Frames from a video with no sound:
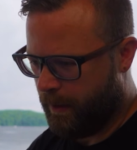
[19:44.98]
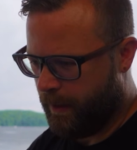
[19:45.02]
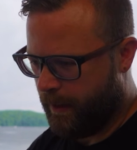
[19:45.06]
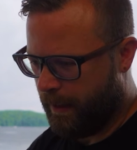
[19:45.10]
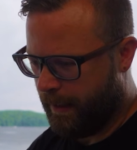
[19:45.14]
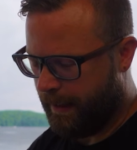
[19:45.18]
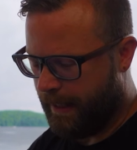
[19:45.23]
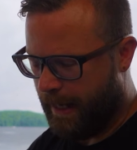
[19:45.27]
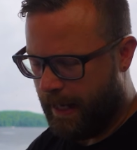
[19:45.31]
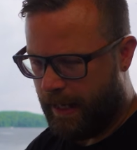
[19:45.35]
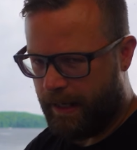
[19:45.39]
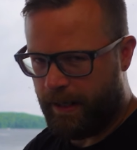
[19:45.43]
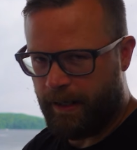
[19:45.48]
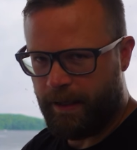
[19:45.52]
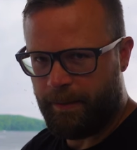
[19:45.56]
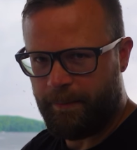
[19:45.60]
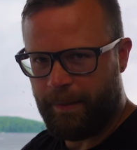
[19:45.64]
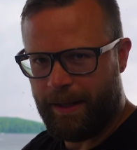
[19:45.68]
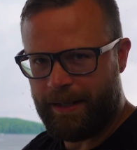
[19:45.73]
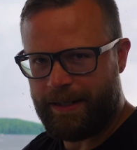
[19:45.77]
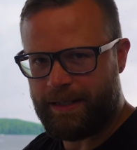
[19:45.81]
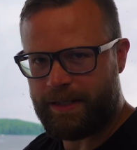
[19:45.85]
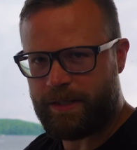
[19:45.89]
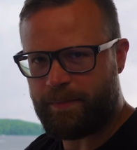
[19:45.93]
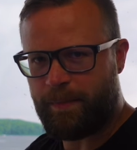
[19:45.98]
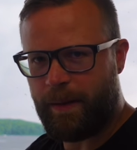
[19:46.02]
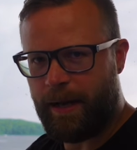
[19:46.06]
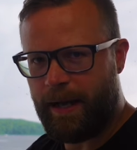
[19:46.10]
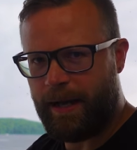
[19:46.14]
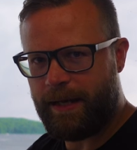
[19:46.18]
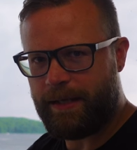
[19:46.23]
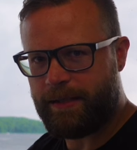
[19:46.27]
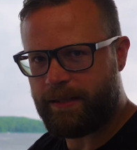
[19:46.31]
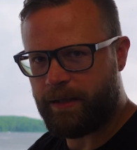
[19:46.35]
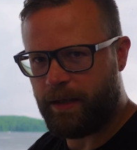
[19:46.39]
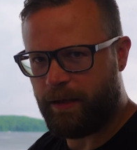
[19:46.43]
again, my
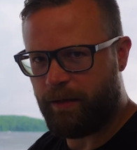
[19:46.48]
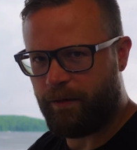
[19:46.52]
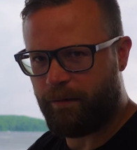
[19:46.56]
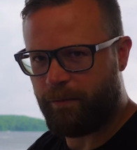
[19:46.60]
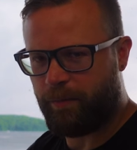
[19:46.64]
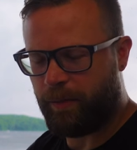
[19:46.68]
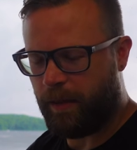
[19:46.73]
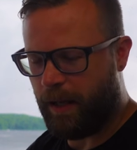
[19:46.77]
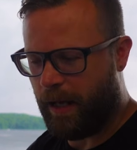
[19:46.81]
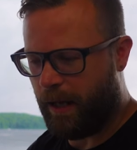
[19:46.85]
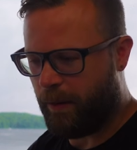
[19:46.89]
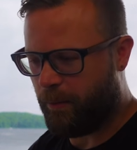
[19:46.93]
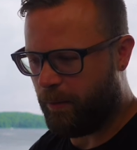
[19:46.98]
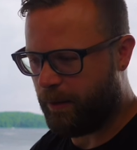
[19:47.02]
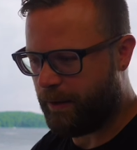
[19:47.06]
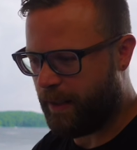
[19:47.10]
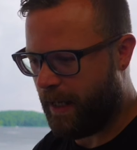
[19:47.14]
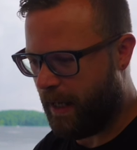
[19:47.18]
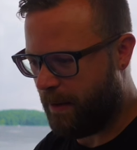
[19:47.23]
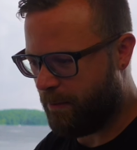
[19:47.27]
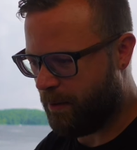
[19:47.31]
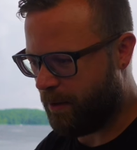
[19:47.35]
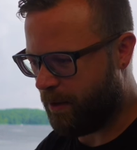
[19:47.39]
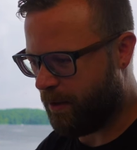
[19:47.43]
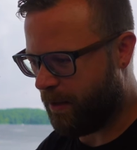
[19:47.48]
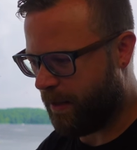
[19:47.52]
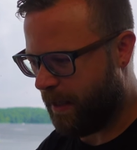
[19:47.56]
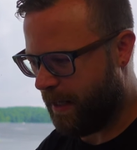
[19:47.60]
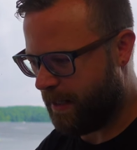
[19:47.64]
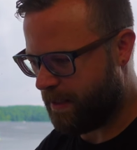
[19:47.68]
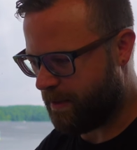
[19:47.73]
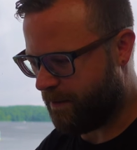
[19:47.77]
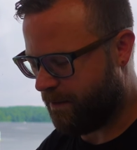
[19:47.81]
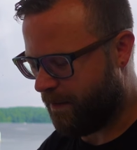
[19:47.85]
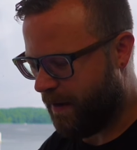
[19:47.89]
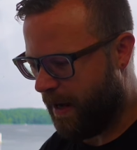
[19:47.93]
despise of plywood came in
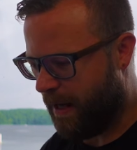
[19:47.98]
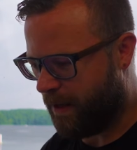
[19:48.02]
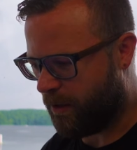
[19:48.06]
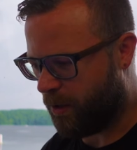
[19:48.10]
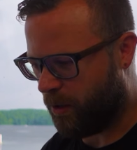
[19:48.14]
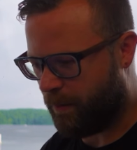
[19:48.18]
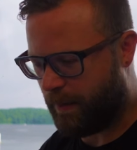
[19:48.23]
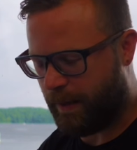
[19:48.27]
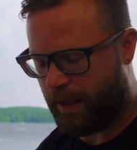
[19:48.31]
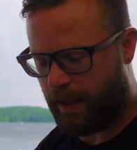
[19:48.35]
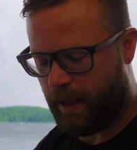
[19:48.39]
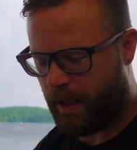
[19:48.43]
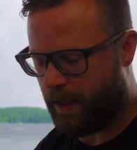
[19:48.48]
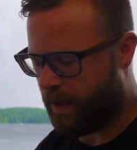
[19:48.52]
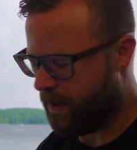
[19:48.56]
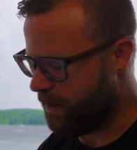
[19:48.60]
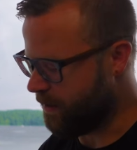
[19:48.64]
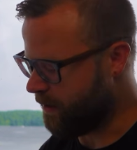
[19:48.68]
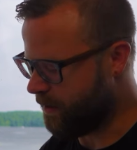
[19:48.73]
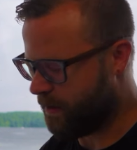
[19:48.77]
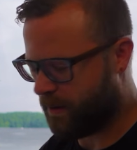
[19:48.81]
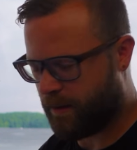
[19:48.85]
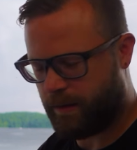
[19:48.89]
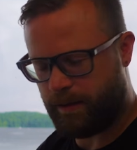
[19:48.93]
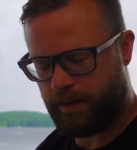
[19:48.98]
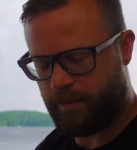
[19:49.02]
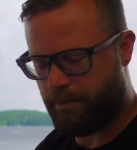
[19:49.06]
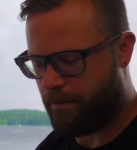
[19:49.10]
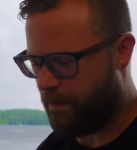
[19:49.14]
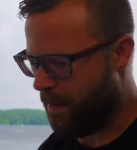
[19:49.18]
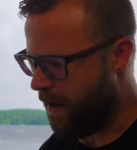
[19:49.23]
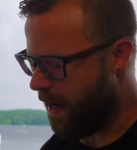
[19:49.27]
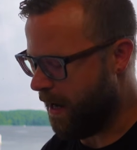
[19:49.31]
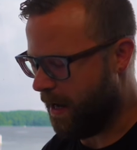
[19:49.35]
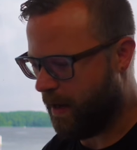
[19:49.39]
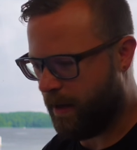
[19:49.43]
as a factor because,
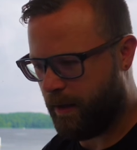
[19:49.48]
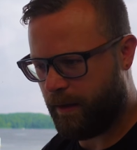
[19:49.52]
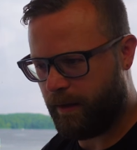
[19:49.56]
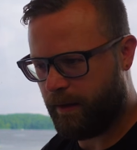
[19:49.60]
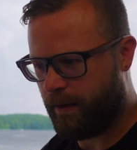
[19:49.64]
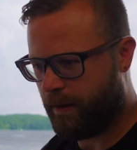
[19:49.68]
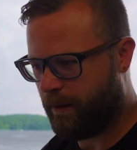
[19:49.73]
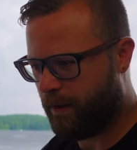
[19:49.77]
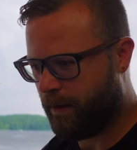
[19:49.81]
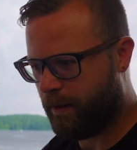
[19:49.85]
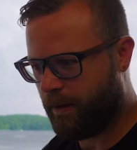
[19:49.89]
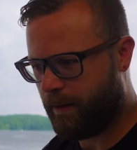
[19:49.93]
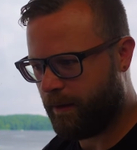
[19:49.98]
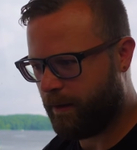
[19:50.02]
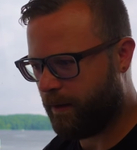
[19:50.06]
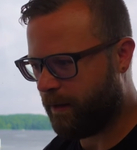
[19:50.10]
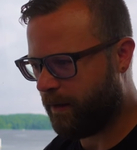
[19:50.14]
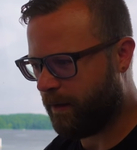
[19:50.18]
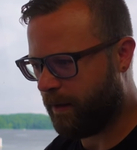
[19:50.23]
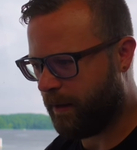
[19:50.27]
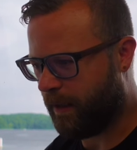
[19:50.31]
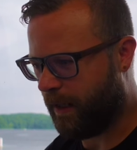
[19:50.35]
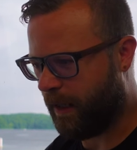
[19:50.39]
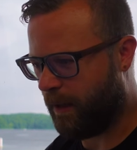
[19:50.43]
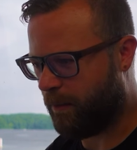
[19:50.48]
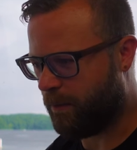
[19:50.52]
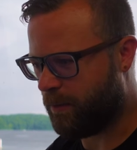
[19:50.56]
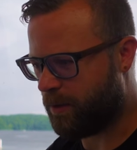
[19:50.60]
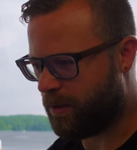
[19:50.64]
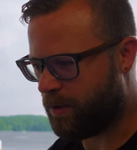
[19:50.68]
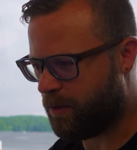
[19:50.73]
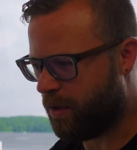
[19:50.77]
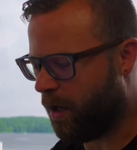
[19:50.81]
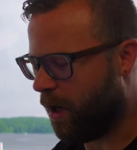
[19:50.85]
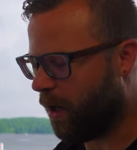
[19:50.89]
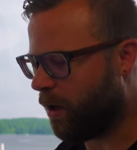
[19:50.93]
man, it
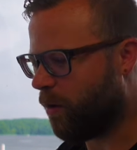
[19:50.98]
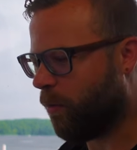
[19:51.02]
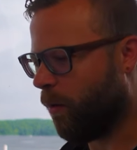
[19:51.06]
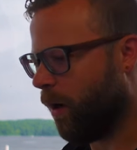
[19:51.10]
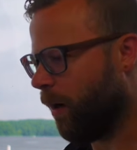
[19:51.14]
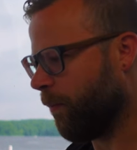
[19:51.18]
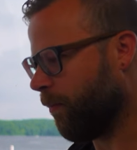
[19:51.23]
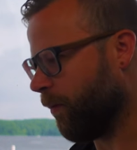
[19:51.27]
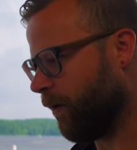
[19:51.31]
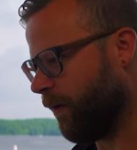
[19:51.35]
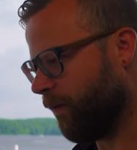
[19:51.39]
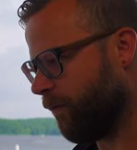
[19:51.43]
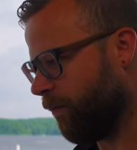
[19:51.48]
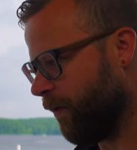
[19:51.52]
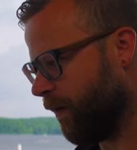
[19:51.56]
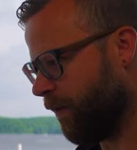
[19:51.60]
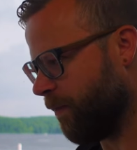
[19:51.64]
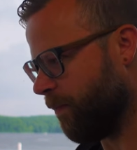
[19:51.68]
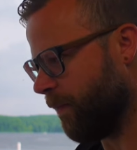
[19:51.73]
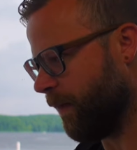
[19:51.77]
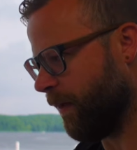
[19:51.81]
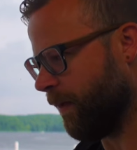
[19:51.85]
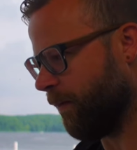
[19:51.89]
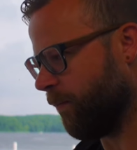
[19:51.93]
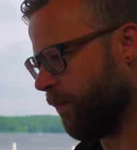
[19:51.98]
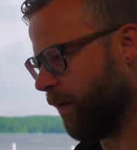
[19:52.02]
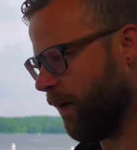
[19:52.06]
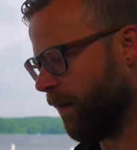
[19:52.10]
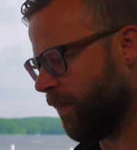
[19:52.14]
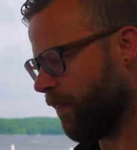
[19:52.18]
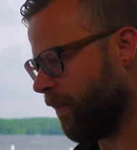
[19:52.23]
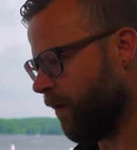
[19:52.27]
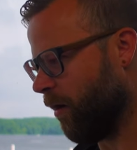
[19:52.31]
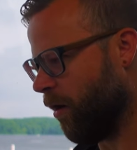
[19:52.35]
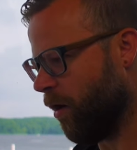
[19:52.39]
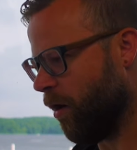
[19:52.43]
was not cooperative with me
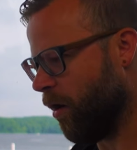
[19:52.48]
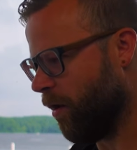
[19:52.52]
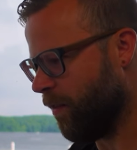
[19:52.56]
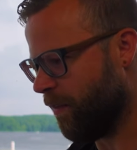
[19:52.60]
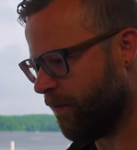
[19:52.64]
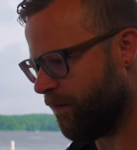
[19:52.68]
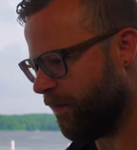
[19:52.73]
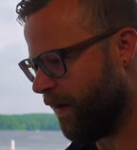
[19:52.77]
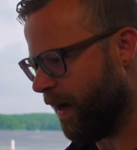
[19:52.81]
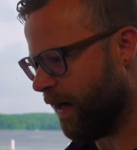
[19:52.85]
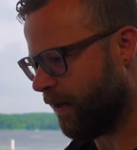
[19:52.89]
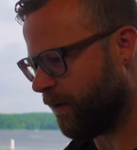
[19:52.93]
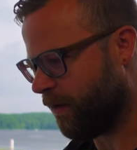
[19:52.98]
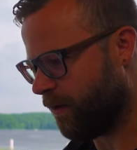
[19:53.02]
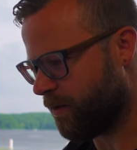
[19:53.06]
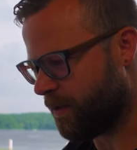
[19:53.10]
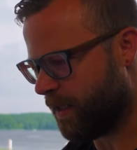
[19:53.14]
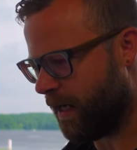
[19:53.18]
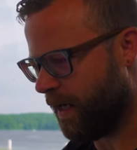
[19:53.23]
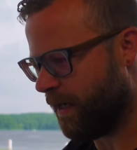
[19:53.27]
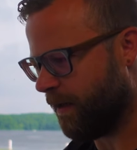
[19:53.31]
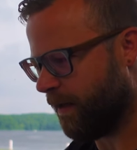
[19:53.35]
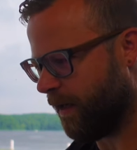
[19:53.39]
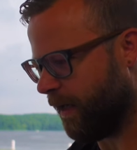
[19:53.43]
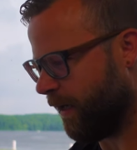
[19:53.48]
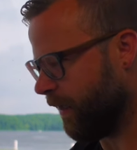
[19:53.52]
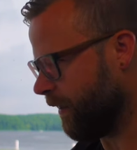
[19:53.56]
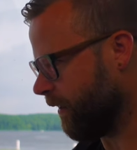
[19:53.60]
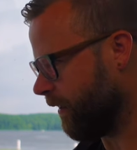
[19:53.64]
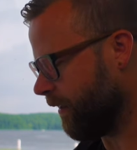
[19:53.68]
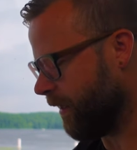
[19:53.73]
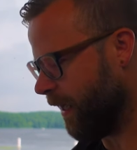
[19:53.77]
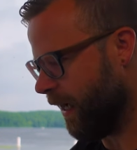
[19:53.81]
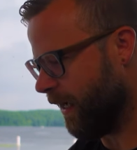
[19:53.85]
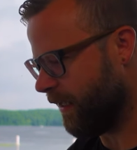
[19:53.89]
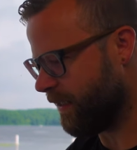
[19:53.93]
with all the factors.
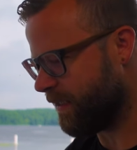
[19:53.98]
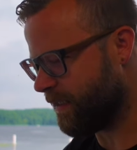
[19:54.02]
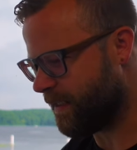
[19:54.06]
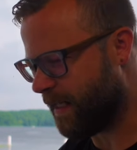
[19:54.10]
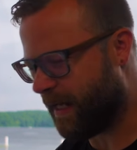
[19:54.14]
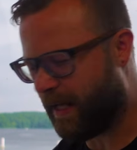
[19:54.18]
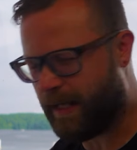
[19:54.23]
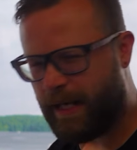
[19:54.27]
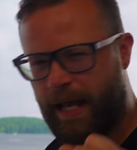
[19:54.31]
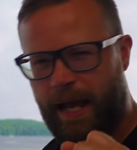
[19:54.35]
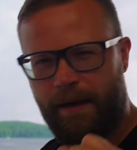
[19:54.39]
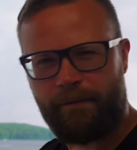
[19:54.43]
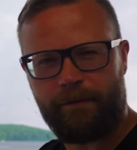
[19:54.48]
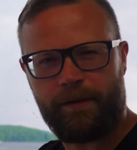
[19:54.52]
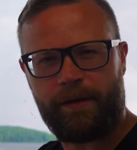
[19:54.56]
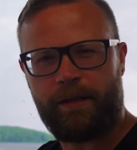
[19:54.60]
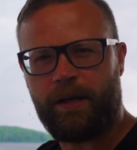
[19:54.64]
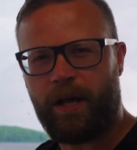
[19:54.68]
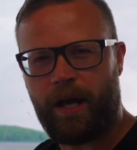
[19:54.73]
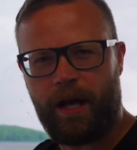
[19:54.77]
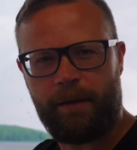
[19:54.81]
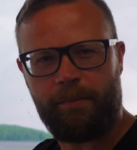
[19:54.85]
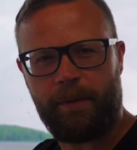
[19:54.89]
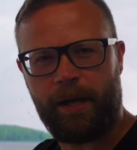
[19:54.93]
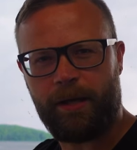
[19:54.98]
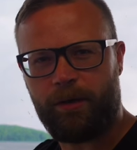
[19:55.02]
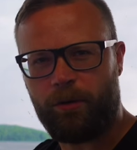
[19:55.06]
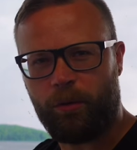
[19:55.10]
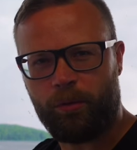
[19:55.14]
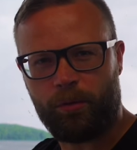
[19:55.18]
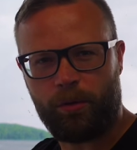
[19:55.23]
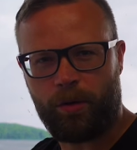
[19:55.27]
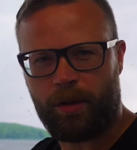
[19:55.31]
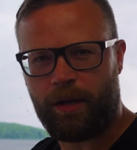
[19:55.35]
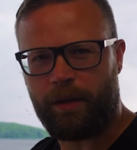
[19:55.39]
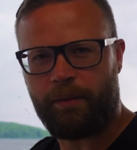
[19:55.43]
I say it every time. I
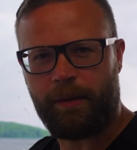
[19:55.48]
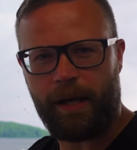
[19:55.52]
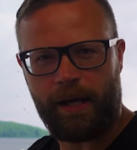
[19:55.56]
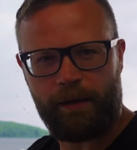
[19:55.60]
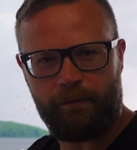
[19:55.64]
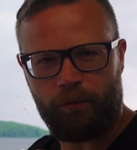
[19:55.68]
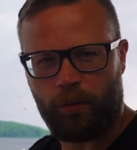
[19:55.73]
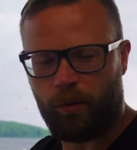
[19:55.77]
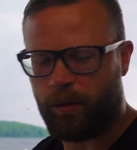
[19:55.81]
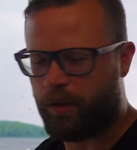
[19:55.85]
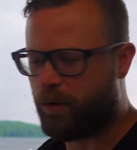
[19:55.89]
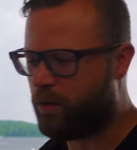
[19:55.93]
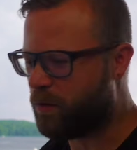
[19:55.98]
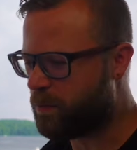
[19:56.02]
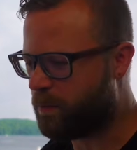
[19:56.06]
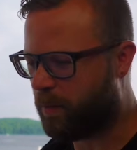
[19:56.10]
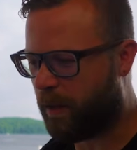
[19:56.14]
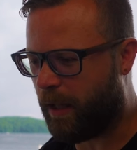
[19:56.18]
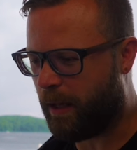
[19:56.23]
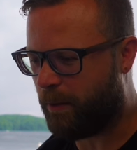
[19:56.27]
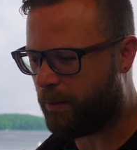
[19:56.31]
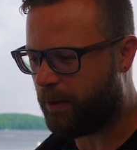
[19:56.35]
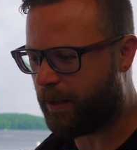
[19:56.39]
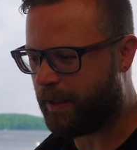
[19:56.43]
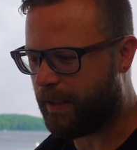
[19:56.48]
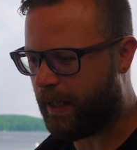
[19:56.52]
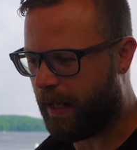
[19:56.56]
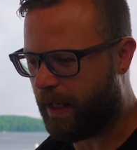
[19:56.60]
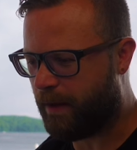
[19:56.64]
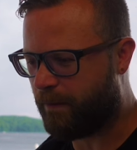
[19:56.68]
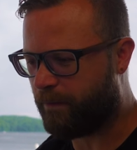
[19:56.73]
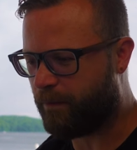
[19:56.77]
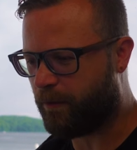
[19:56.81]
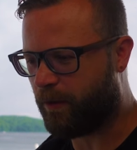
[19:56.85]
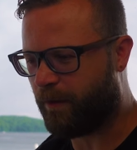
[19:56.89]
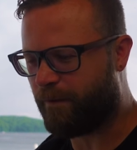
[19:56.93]
don't know that I ever want to use plywood
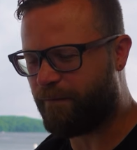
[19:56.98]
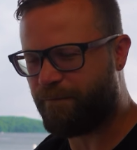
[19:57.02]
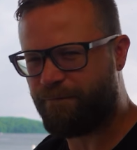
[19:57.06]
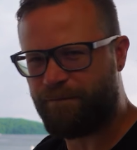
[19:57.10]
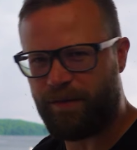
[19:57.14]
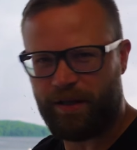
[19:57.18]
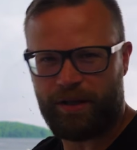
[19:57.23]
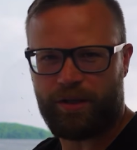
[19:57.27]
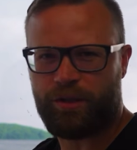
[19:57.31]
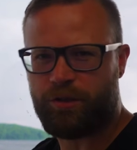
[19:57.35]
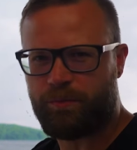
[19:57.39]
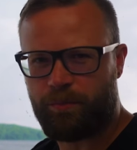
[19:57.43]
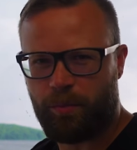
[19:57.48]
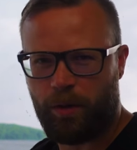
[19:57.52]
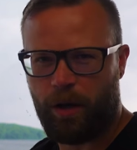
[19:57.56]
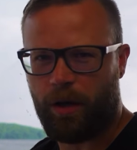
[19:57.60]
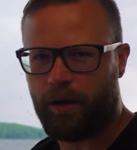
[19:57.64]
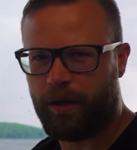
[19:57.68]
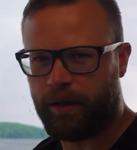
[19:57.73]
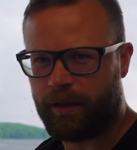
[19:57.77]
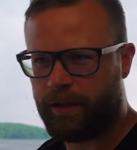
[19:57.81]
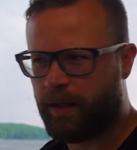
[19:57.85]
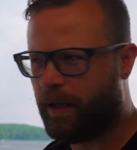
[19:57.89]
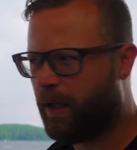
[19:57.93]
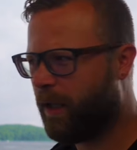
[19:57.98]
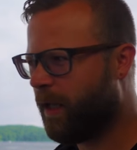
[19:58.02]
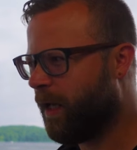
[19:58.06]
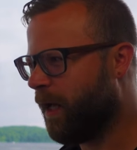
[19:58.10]
again for a finished product.